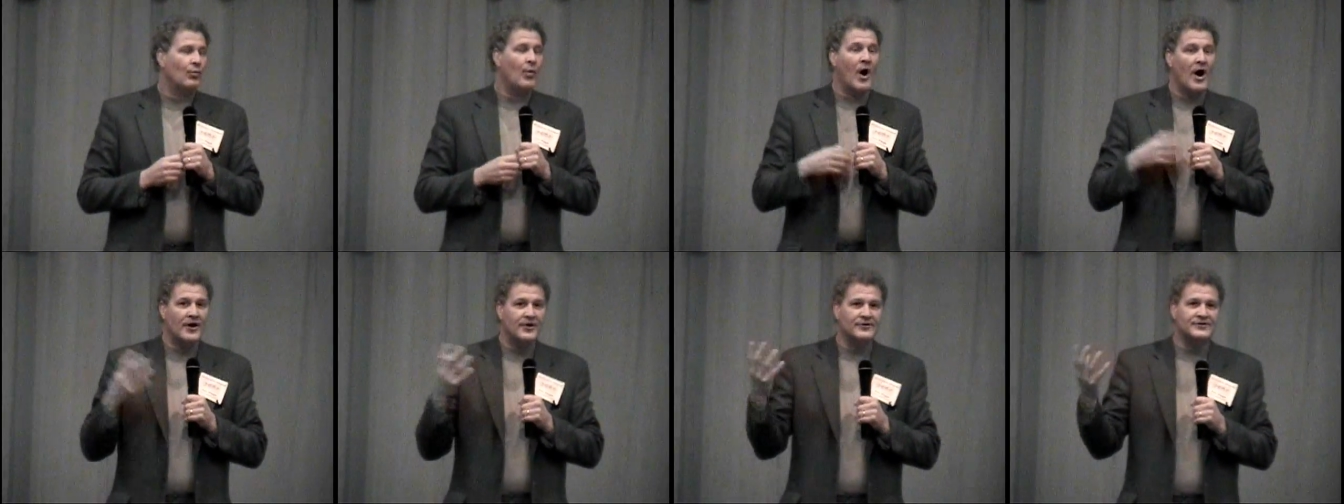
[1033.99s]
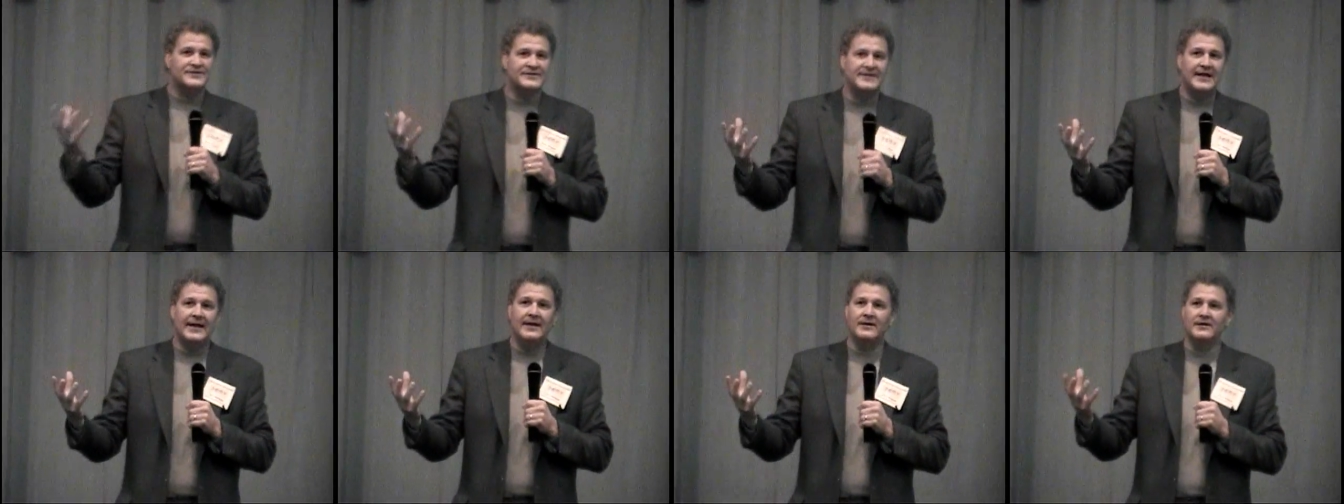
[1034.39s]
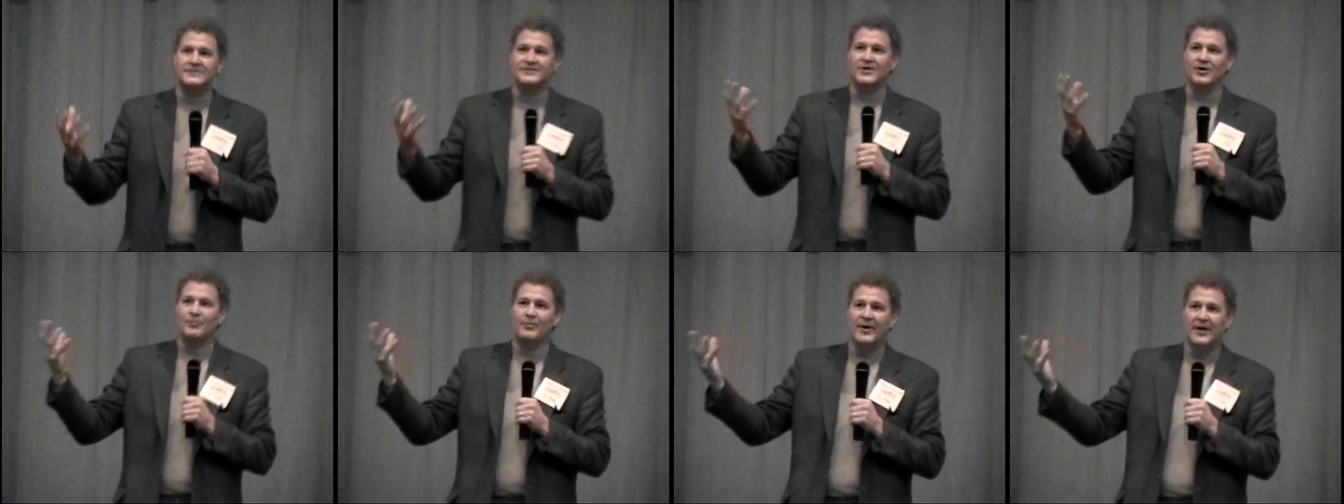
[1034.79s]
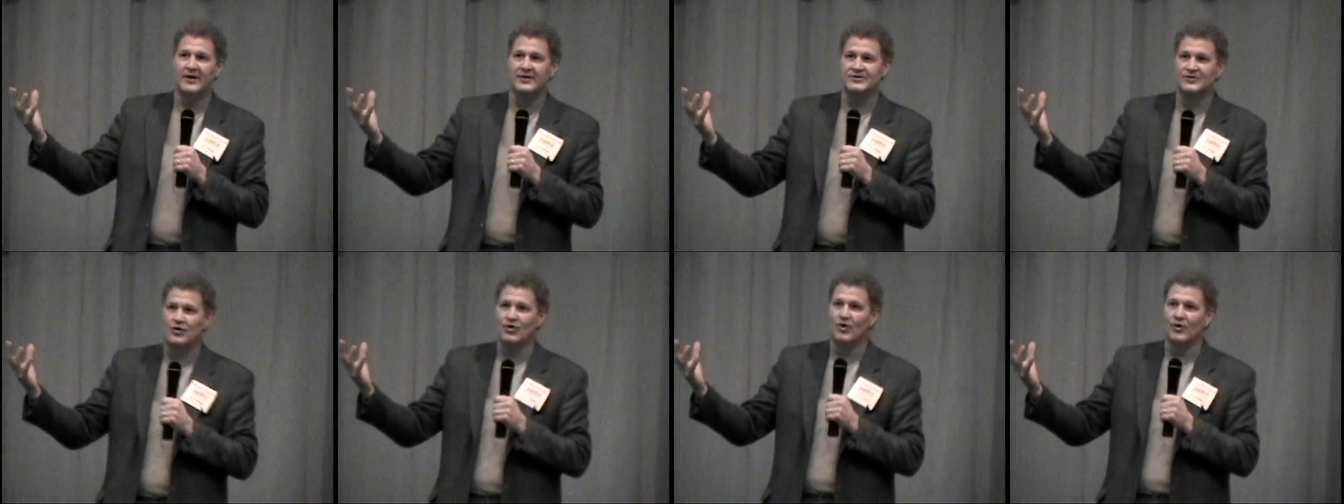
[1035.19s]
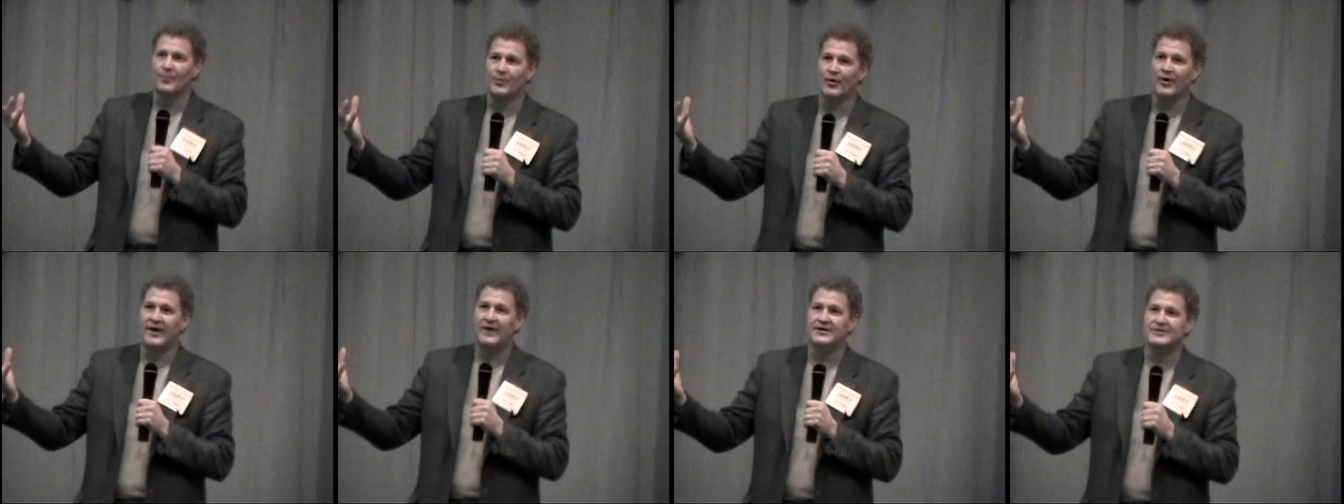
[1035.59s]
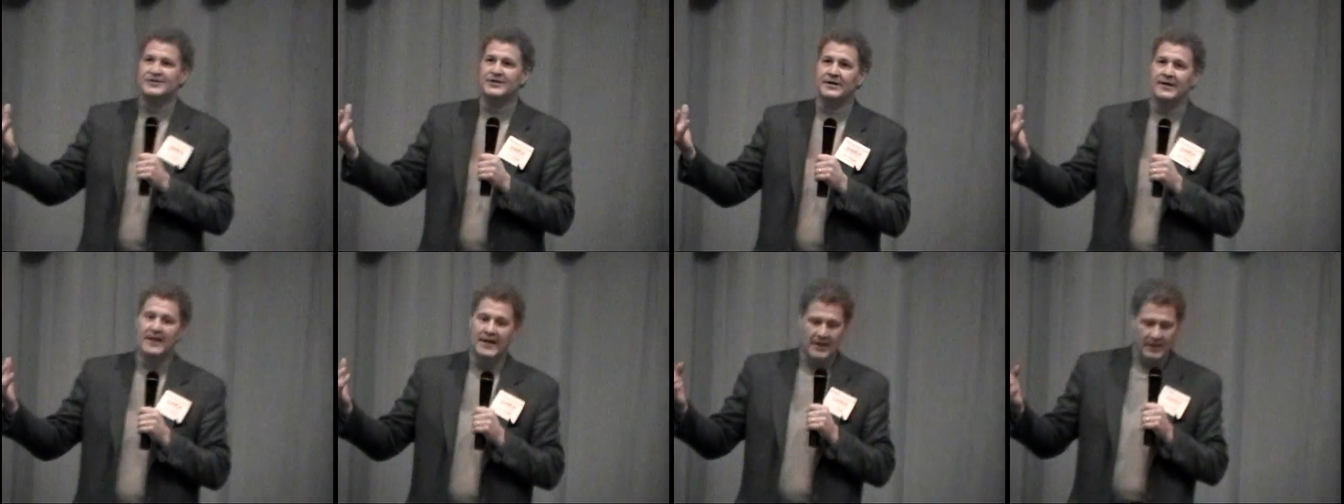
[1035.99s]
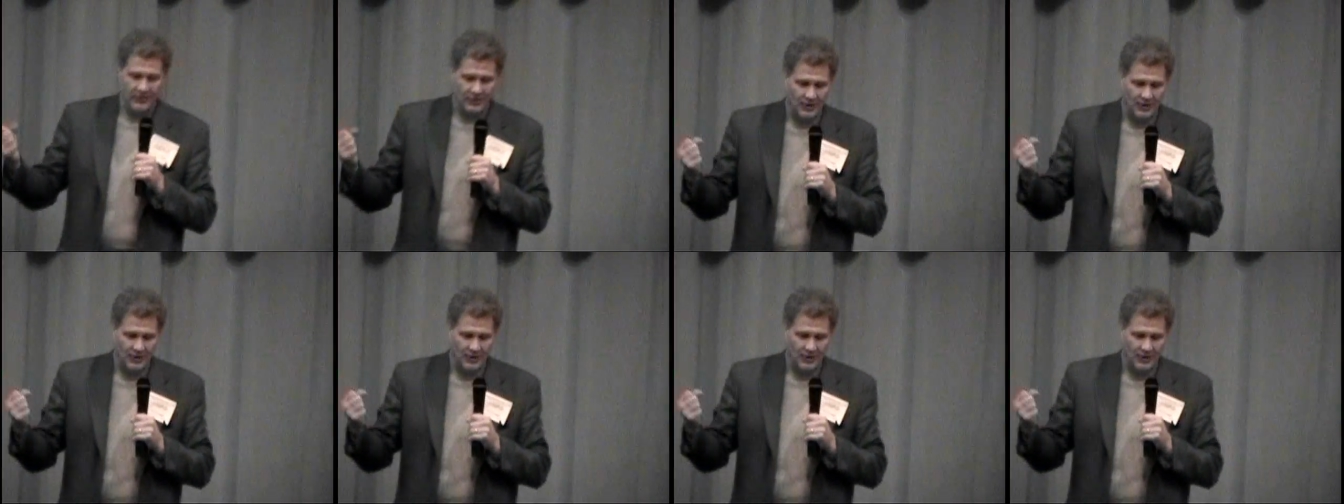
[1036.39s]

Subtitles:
Walker Stainless, our biggest corporation,